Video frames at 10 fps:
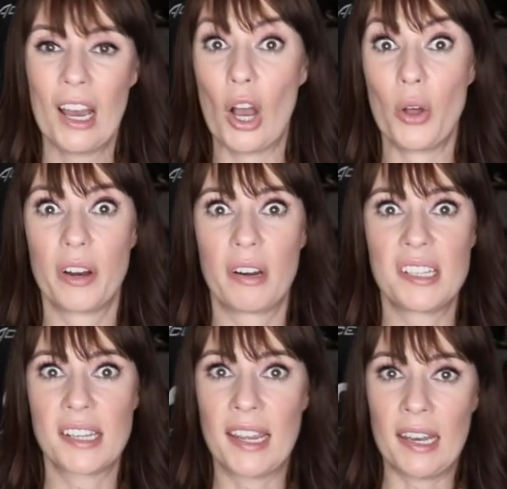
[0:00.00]
Oh, there he
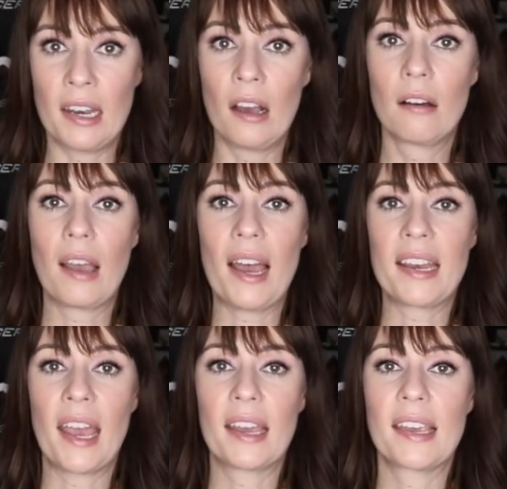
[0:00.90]
is again. Oh, God.
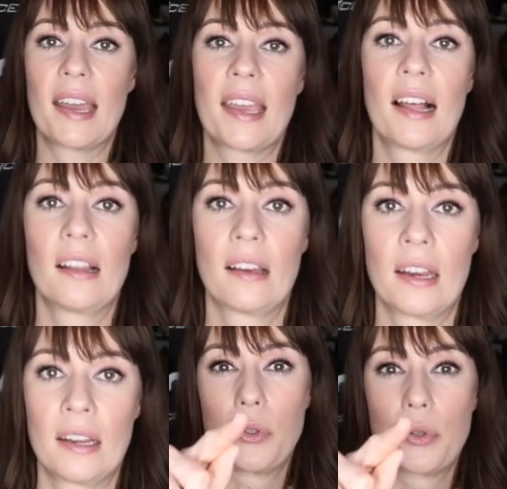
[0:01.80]
Yeah. Look
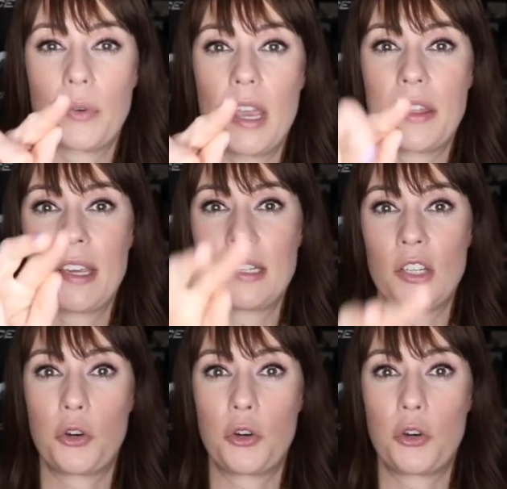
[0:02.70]
at three. I think it's a